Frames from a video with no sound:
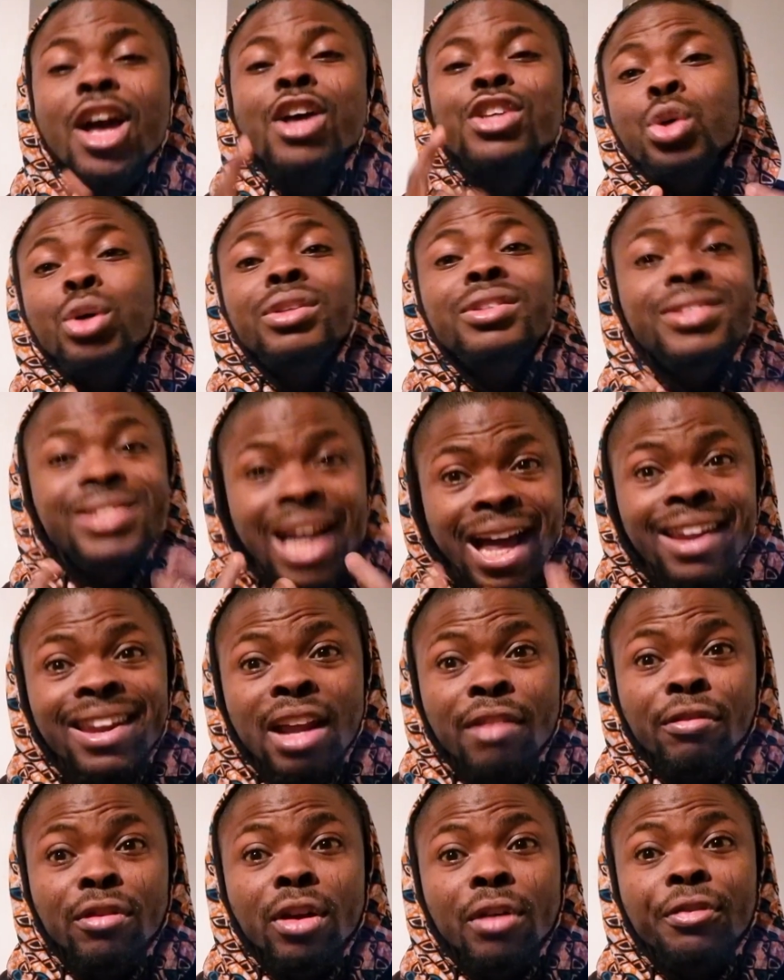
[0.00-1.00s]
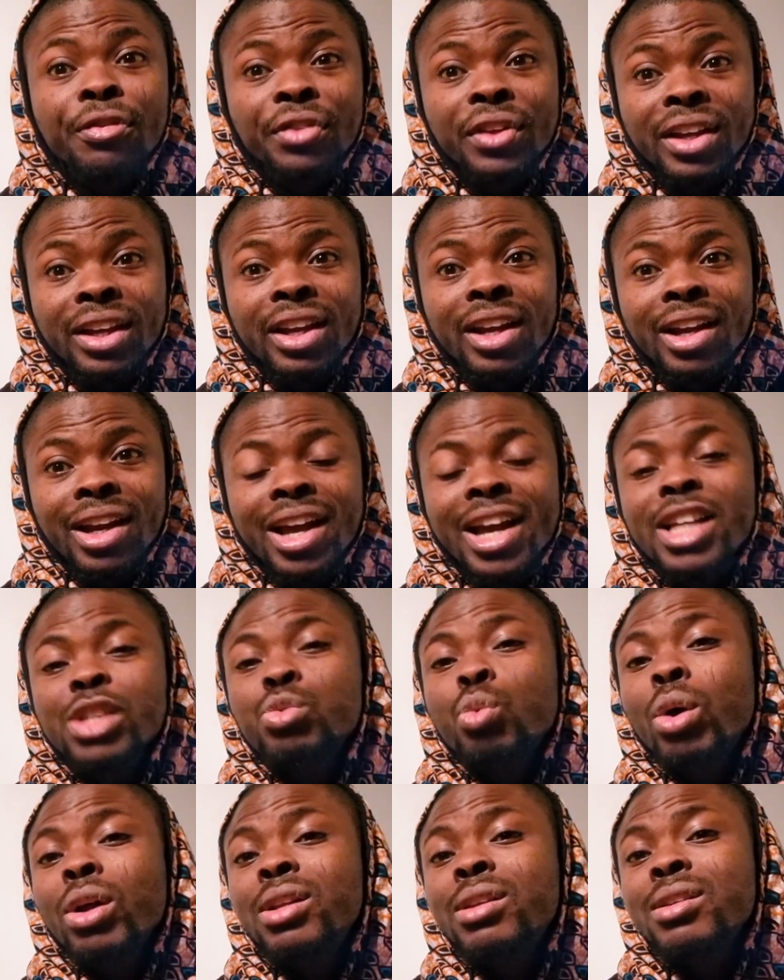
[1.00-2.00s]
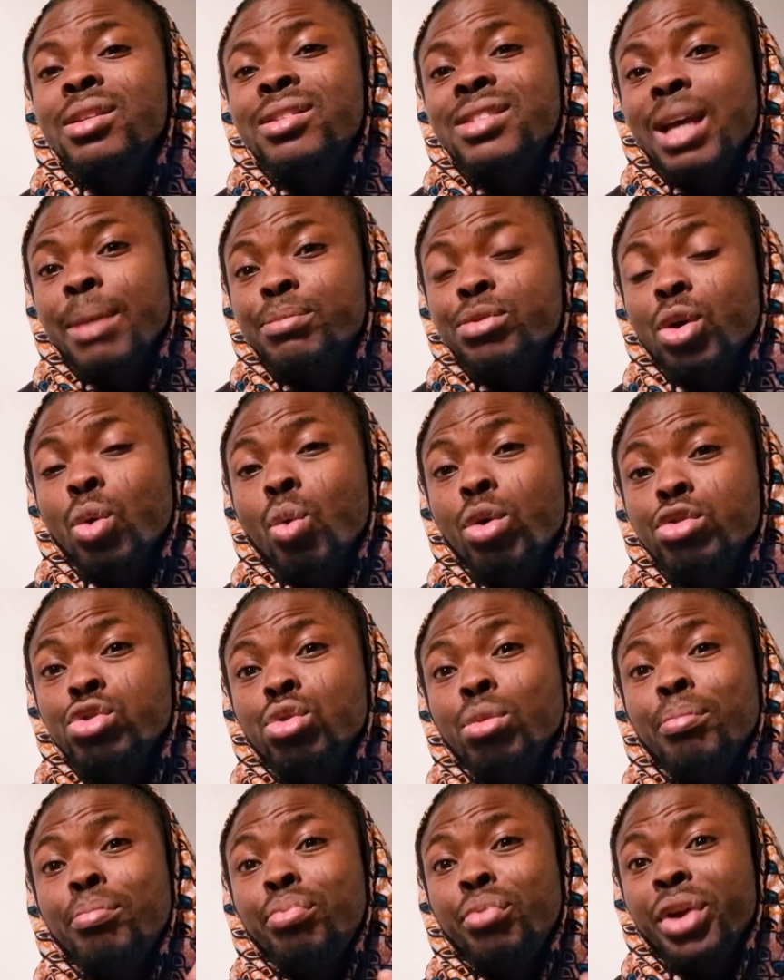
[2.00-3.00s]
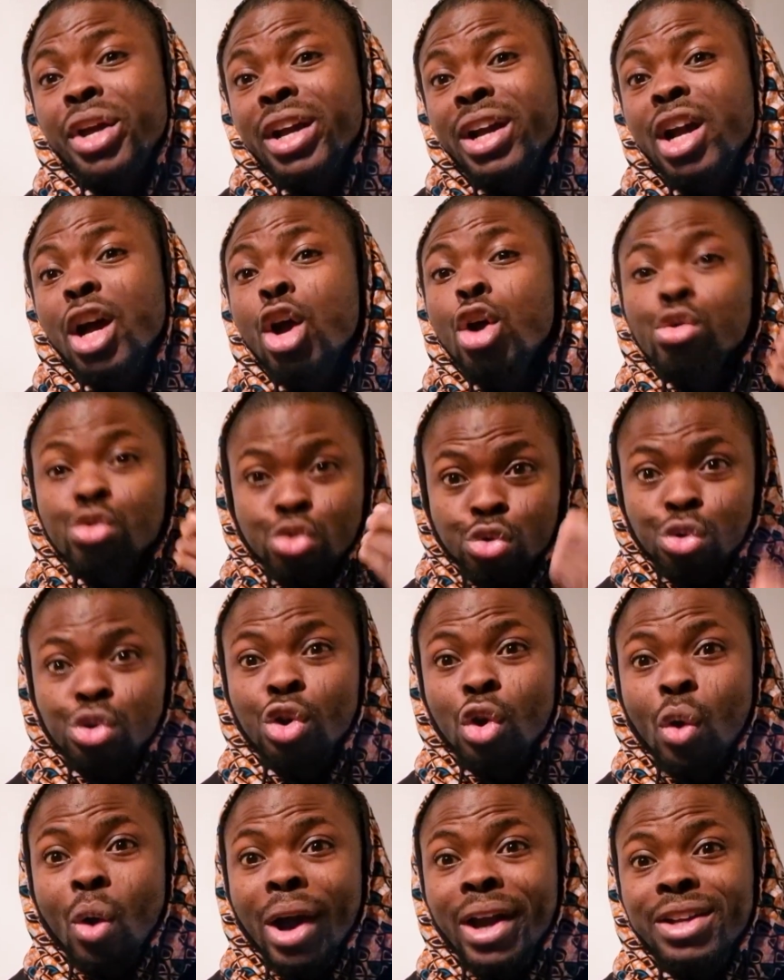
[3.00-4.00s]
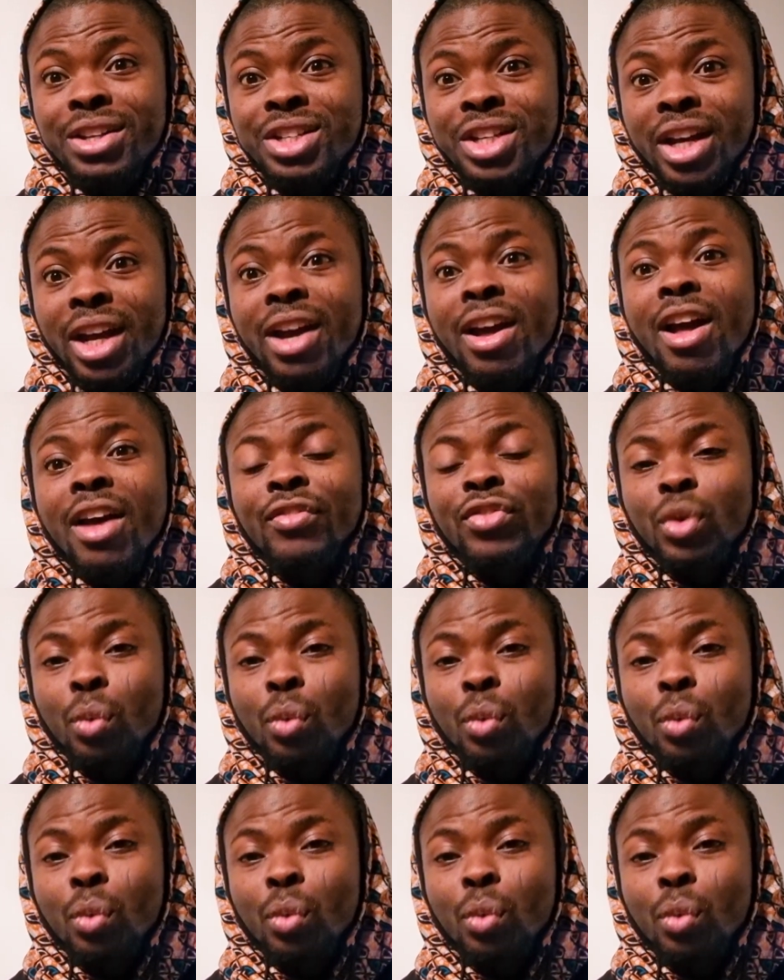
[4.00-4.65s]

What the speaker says: So that level of thinking is what Samsung wants to bring to your idea.